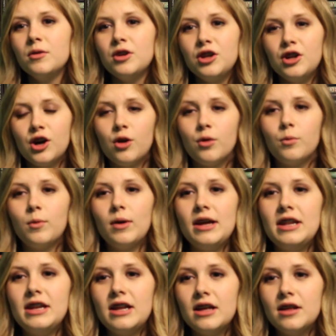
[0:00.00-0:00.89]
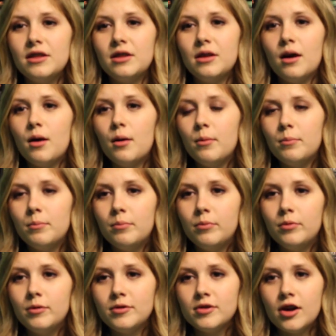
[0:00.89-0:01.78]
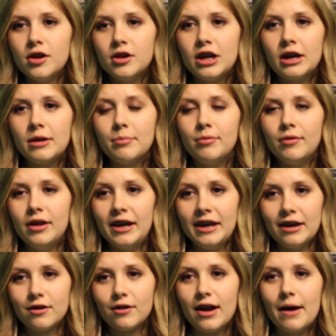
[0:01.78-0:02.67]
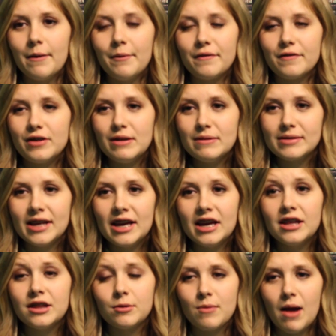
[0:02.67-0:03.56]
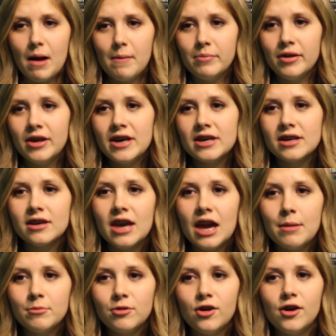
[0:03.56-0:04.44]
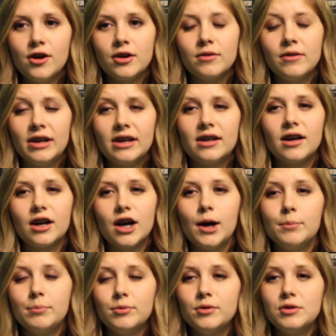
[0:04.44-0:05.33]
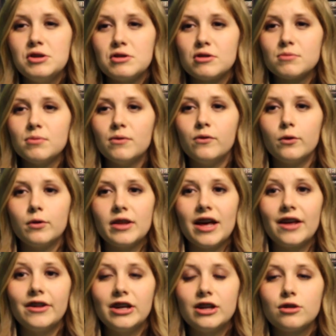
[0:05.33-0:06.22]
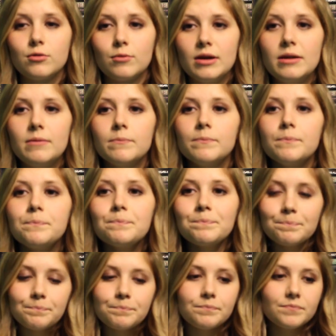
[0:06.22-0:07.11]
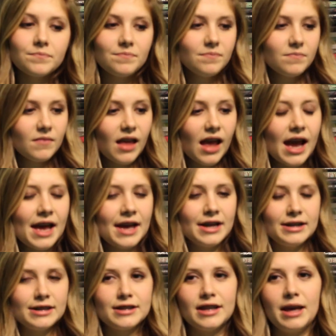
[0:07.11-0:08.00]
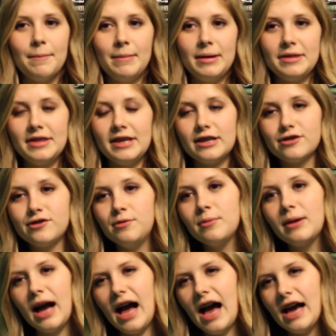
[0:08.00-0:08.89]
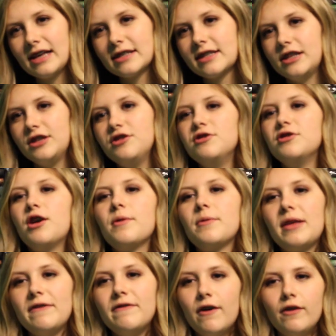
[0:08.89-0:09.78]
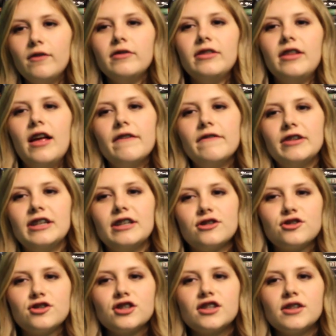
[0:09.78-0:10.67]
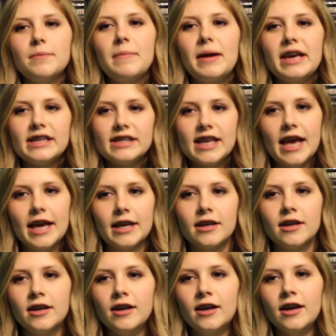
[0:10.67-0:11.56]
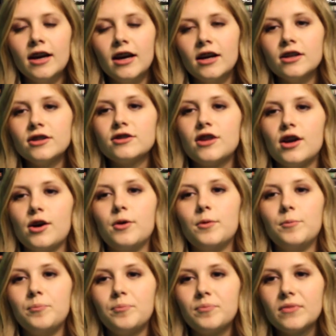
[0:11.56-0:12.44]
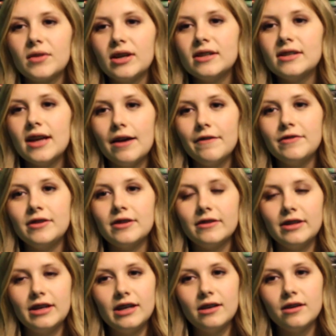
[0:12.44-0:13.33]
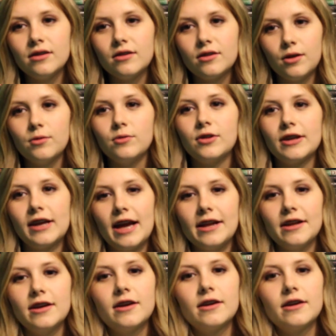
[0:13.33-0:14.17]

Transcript: You know, when the Bubonic Plague, or however you say it, the rat plague came along, like a couple years before that, like 3. And they meet these 2 guys, and you know, they fall in love, and it's just amazing. So definitely go look at